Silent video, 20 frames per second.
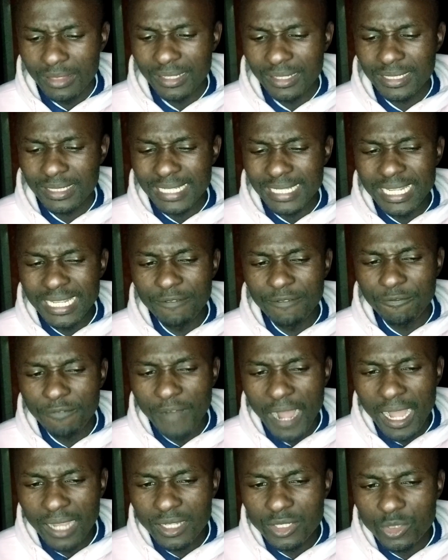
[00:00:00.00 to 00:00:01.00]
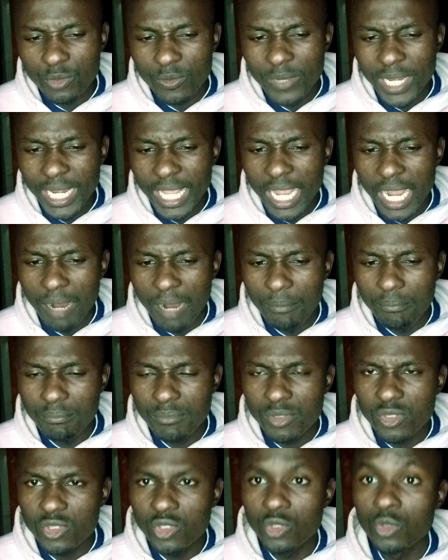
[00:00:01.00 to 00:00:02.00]
that in fact when it
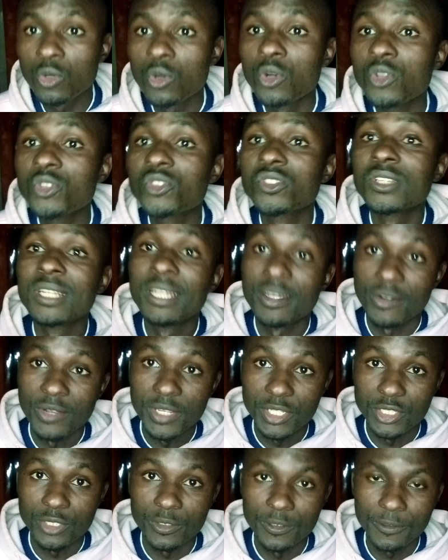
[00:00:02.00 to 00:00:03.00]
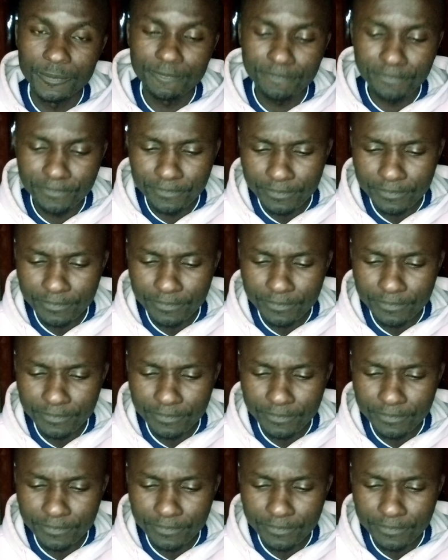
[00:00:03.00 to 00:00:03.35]
comes to consideration,